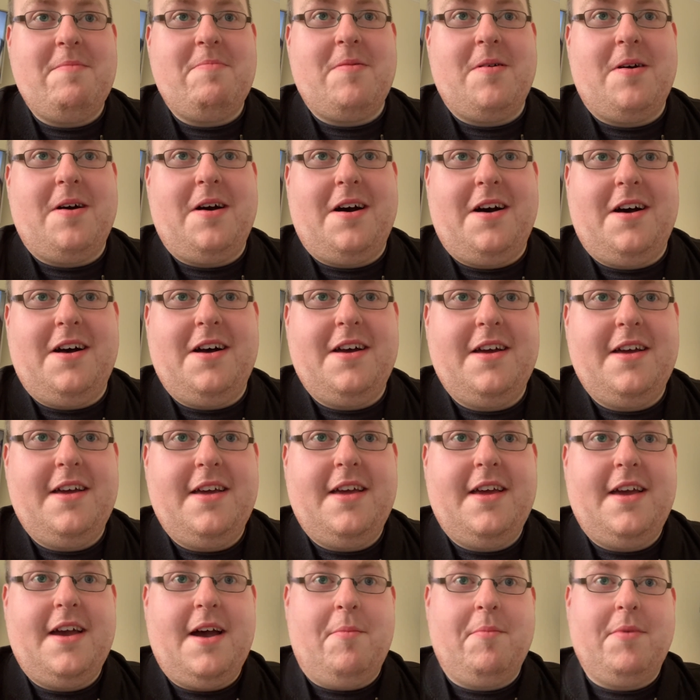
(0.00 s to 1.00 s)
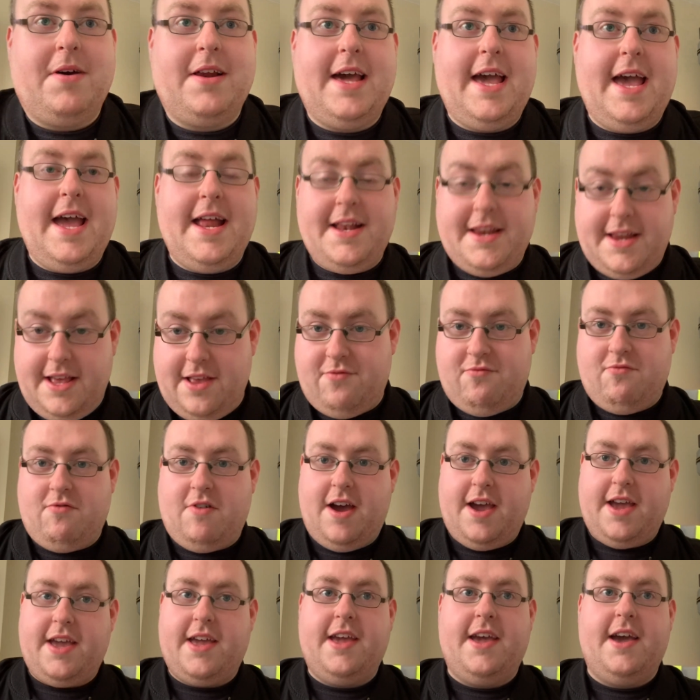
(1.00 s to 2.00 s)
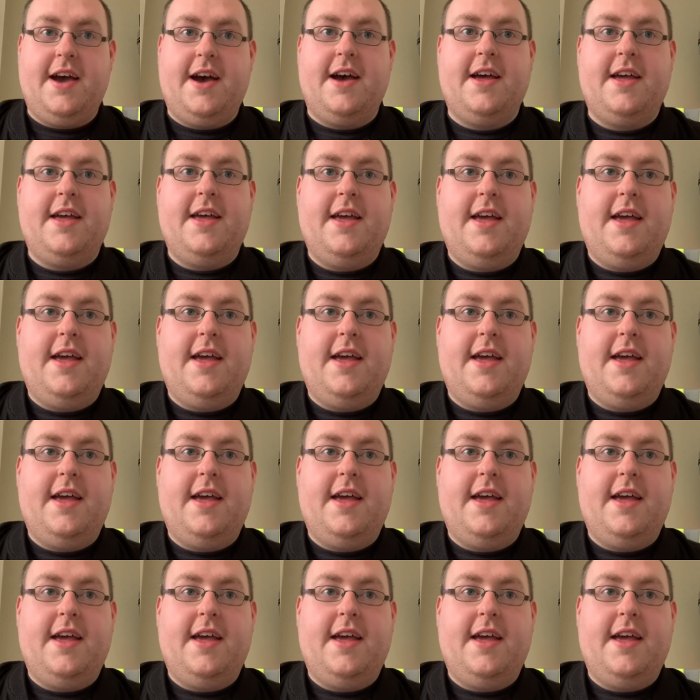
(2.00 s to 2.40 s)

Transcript: but I'm going to end this right here.